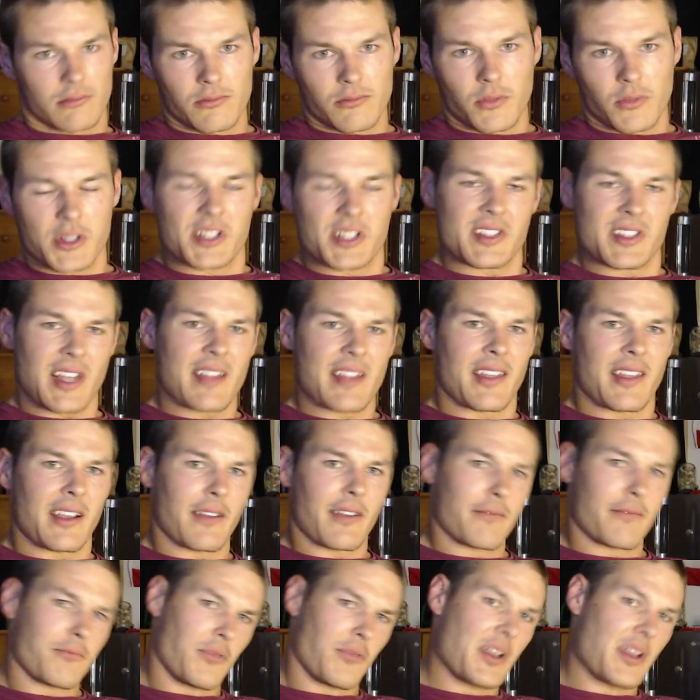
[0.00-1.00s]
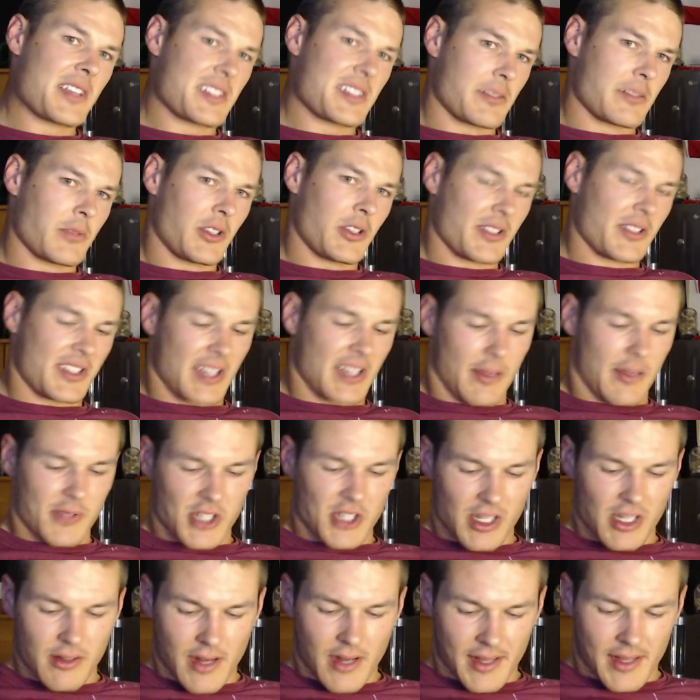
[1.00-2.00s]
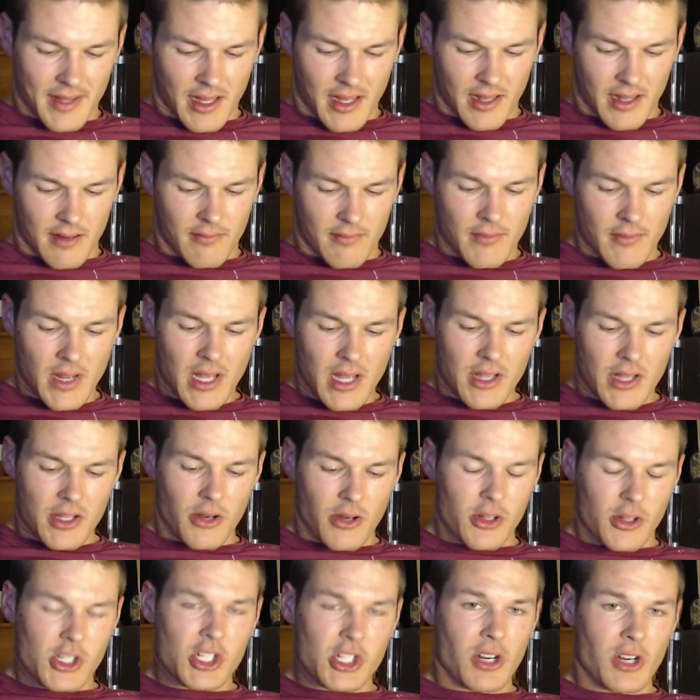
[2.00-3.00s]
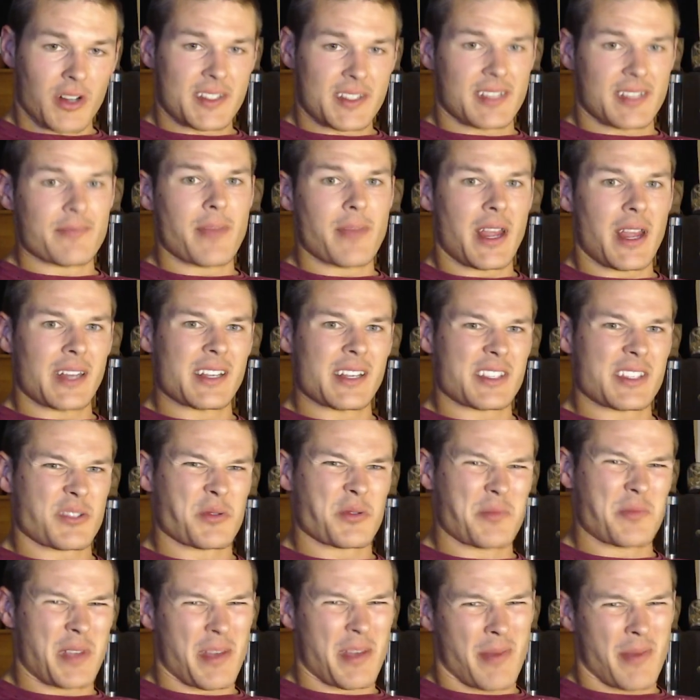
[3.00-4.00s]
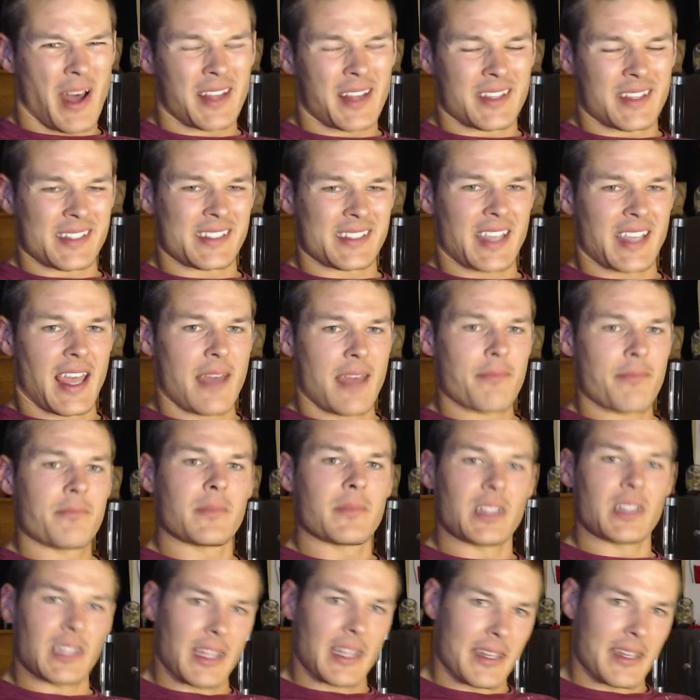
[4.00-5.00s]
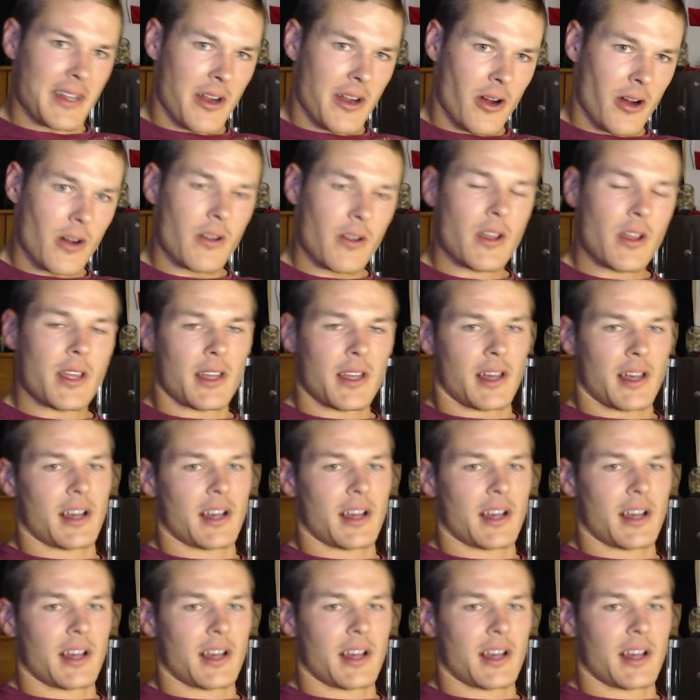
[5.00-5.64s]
which is, I think, a reasonable assumption, and then your insurance and maintenance would be about the same, linear,